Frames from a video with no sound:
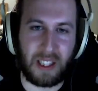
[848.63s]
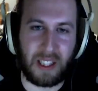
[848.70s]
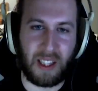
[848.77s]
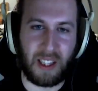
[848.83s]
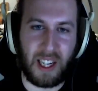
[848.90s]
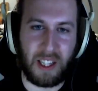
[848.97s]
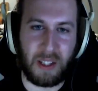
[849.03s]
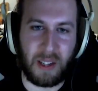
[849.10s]
the
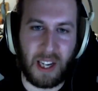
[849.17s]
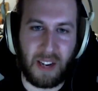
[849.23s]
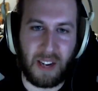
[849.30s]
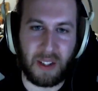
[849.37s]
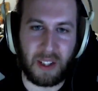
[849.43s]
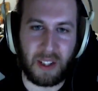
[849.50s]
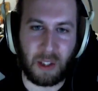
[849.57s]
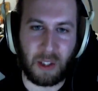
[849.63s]
higher you have
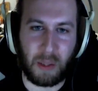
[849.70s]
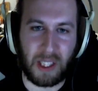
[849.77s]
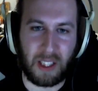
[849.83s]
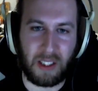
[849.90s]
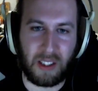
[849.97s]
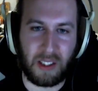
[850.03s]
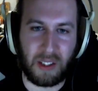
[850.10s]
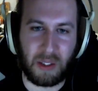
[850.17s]
it, the
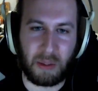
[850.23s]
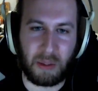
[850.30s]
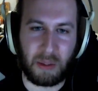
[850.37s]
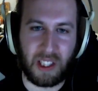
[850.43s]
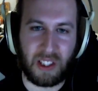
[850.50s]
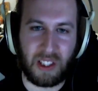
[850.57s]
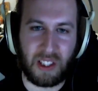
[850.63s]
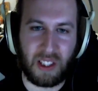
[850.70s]
quicker it'll switch?